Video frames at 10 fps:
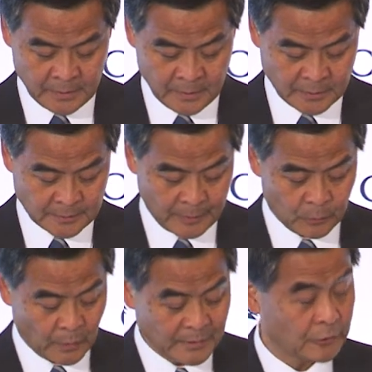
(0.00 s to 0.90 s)
is
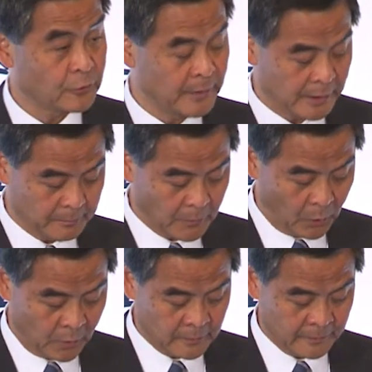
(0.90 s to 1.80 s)
about 100 million
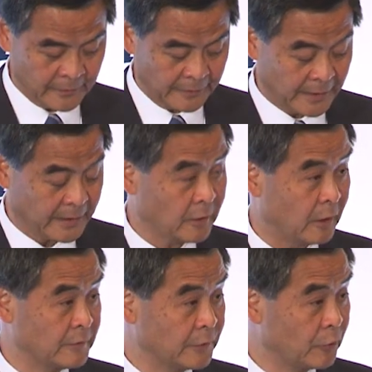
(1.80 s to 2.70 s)
more than that
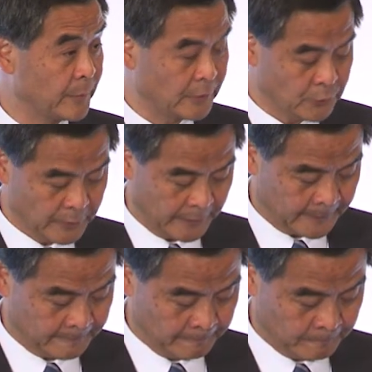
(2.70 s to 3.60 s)
of the European Union.